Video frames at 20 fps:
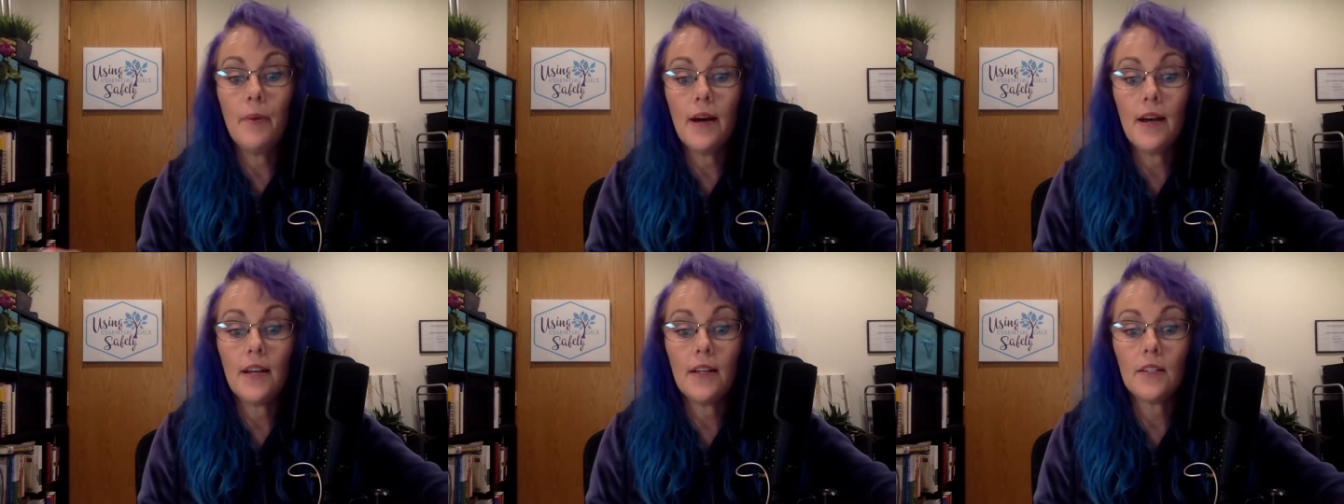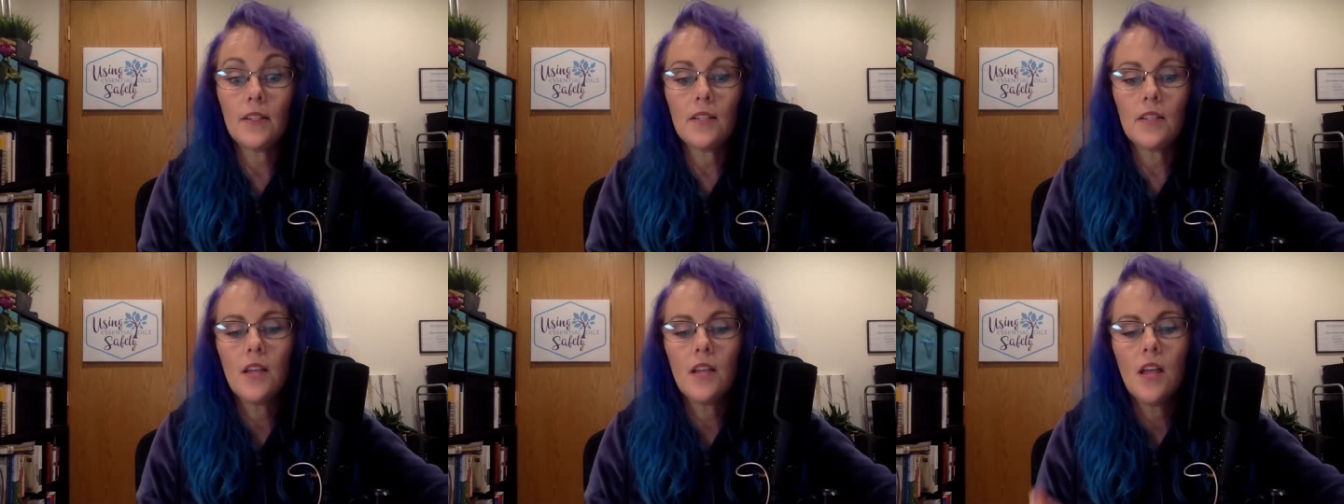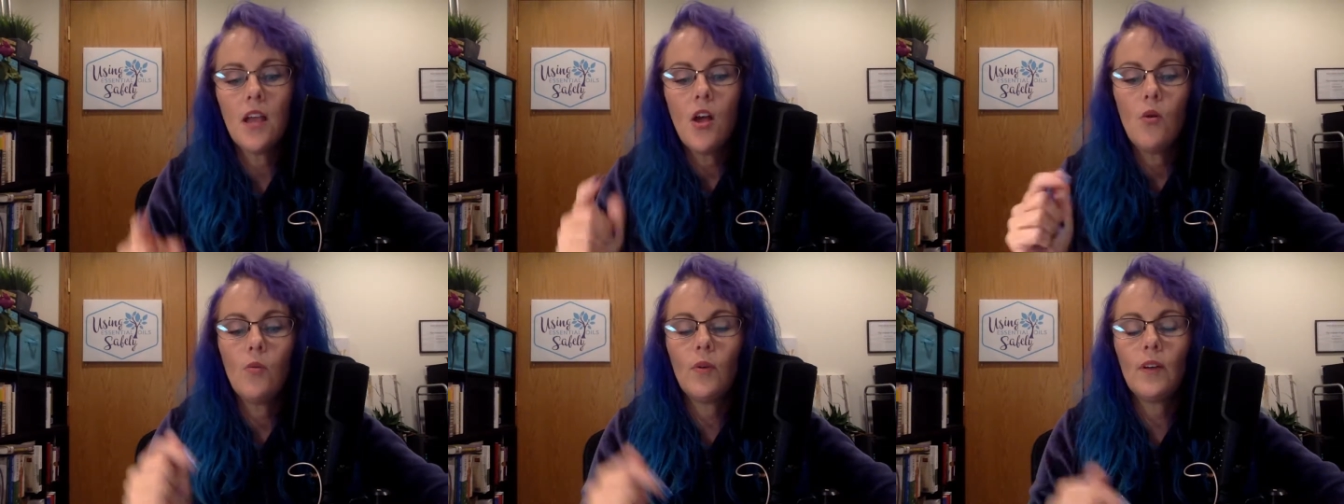but
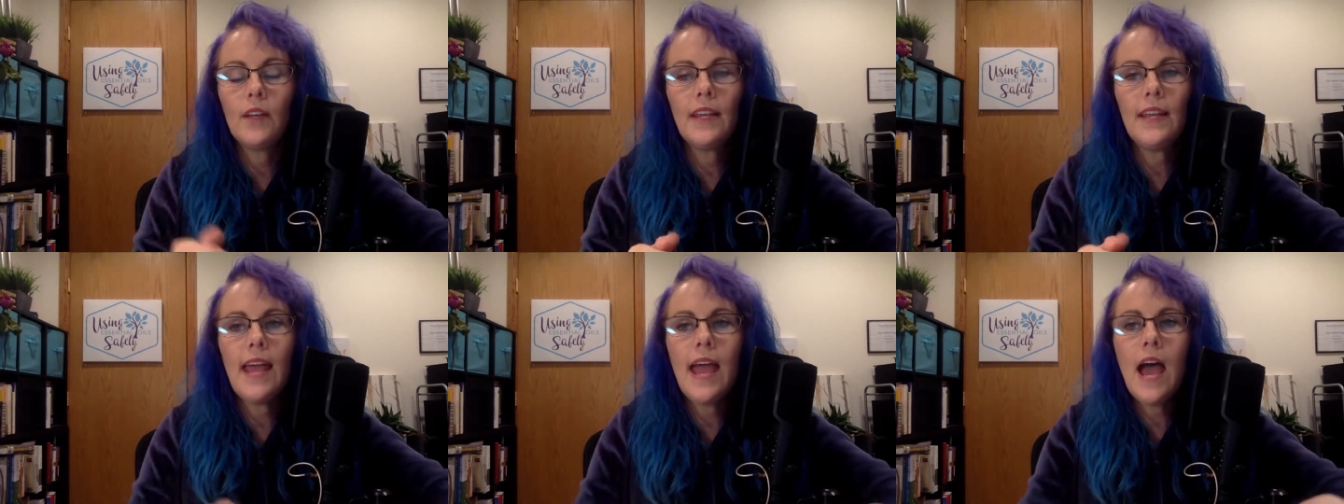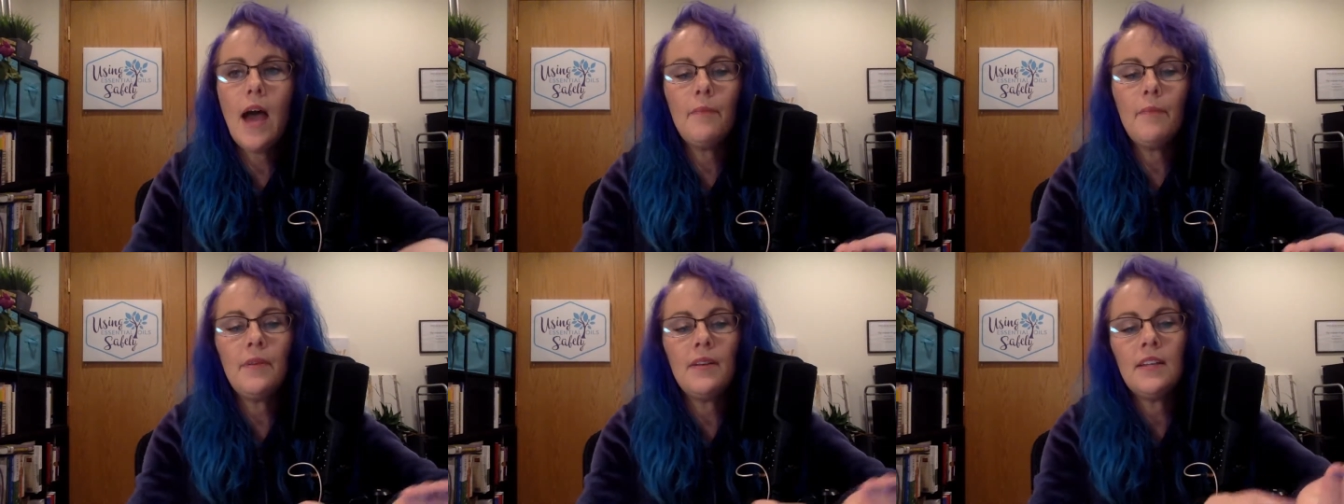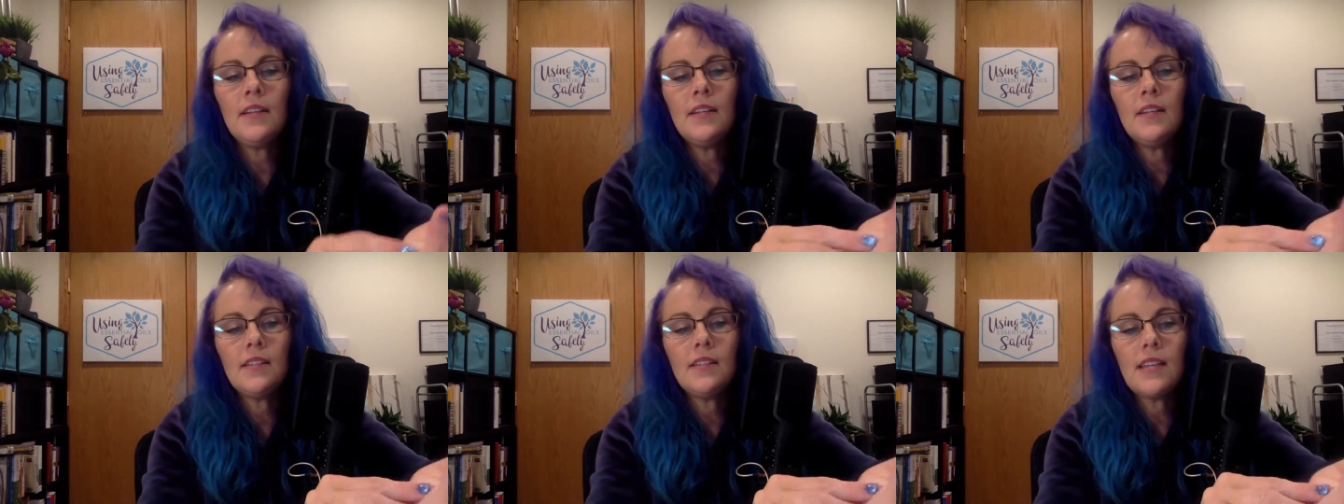what can happen
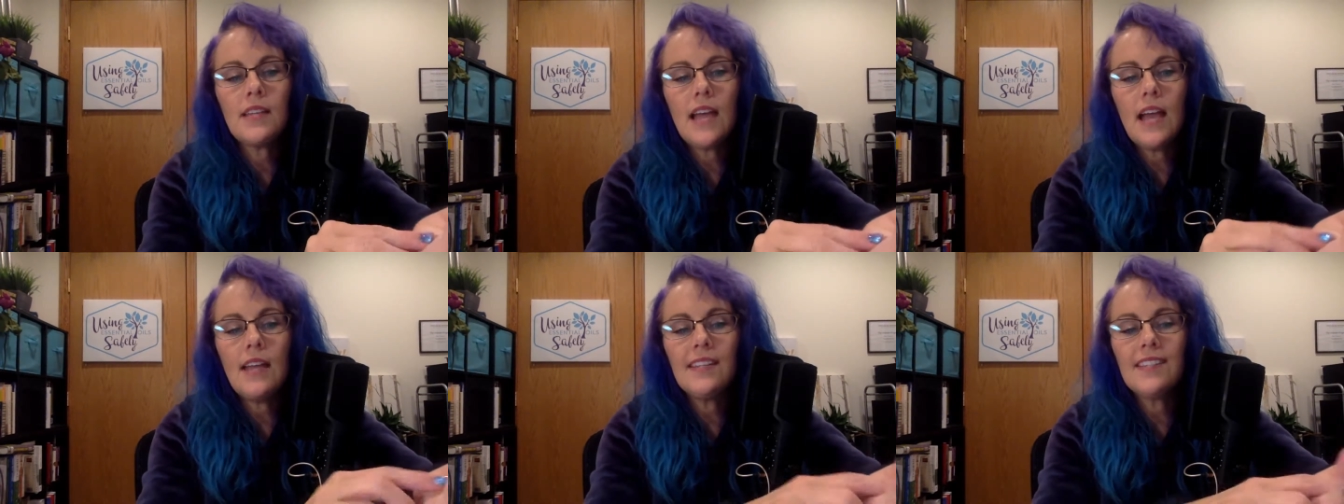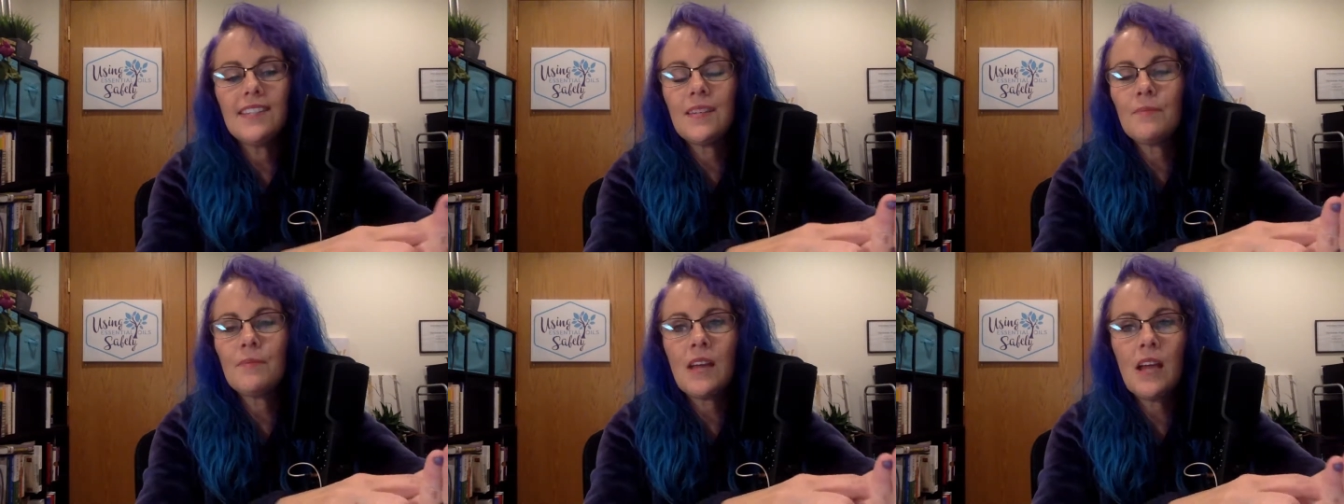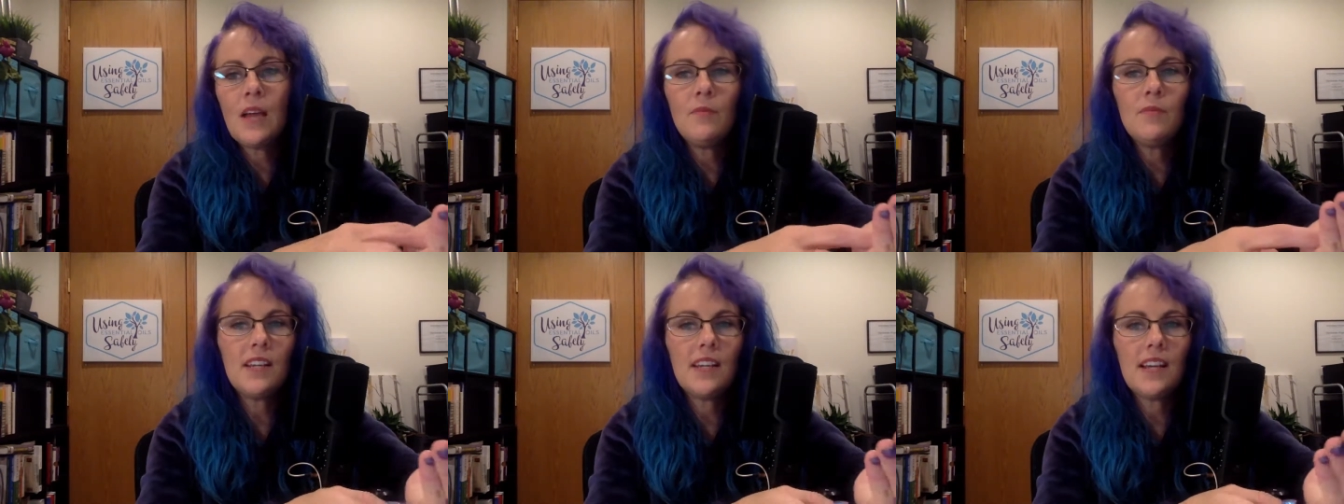is
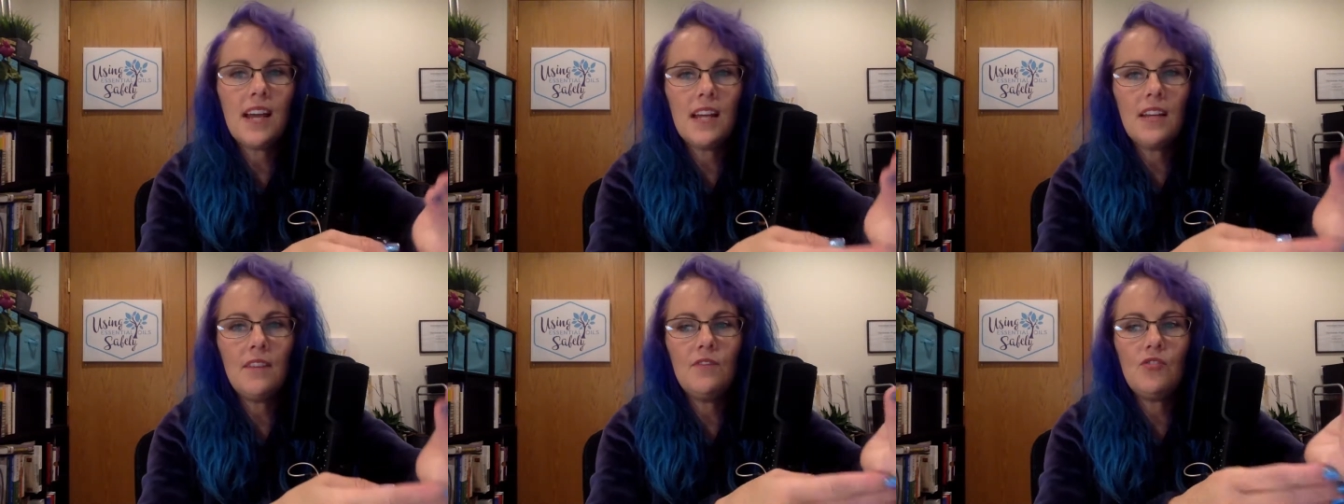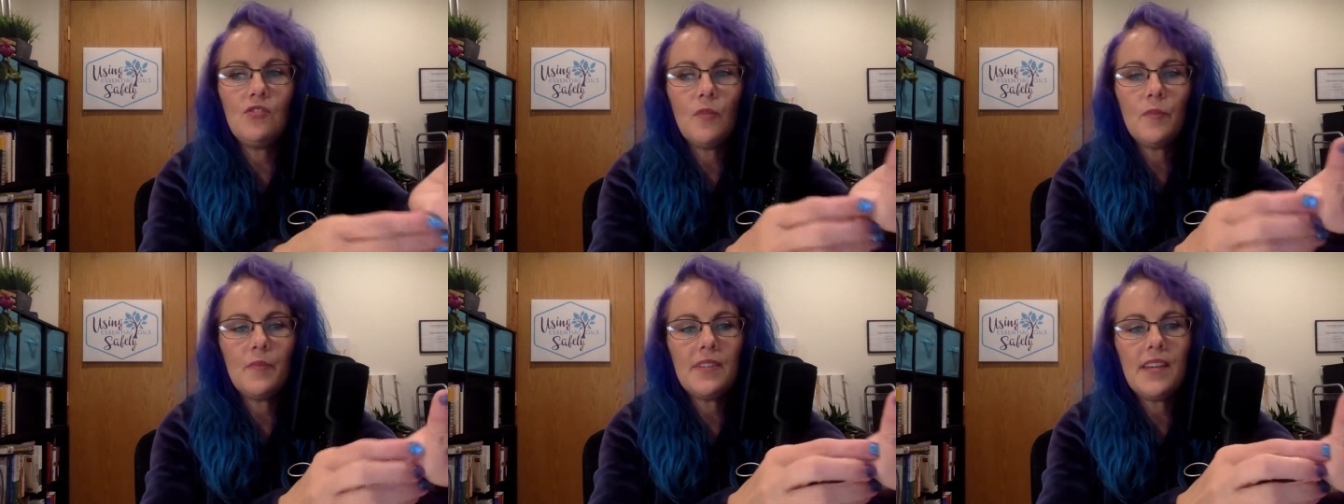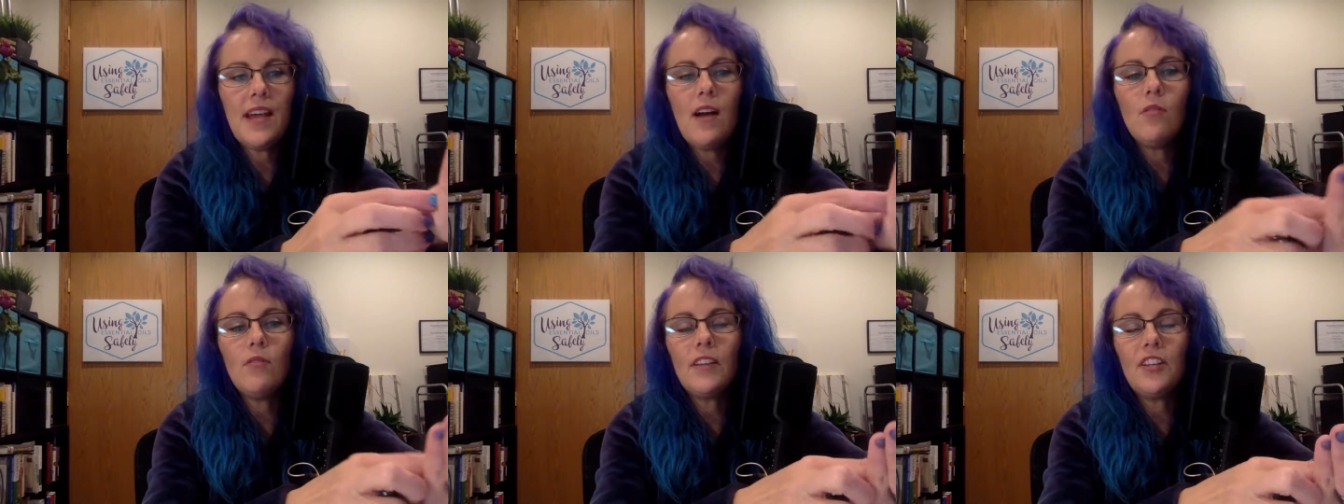sometimes it kind of drips out,